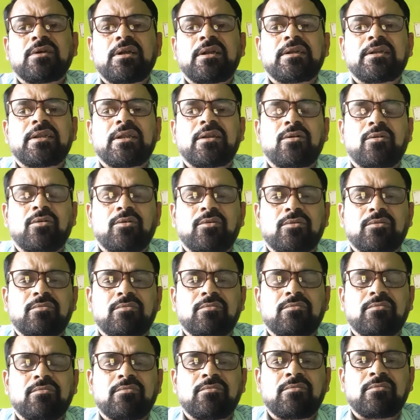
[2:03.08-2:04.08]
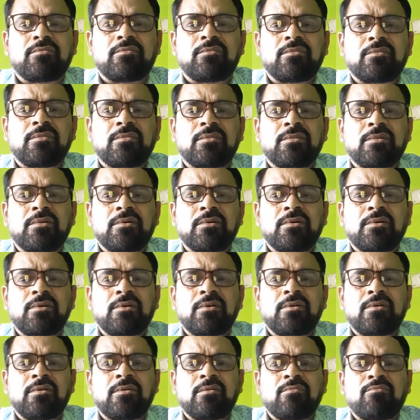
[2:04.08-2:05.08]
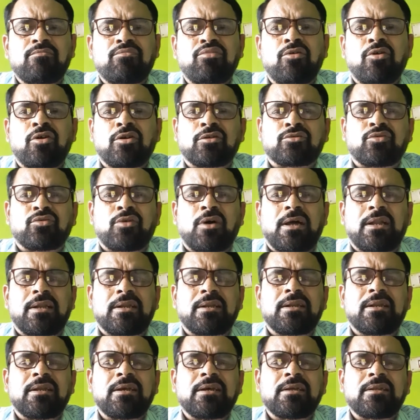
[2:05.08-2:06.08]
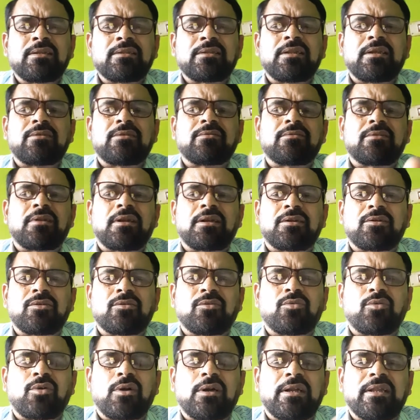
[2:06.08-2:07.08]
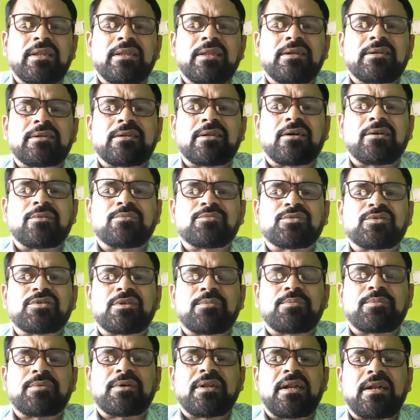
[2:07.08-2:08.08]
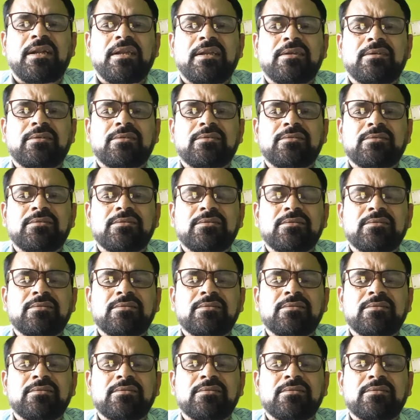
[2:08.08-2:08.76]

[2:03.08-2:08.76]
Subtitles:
to get a loan. Fourth one, they do not know what is the terms of credit,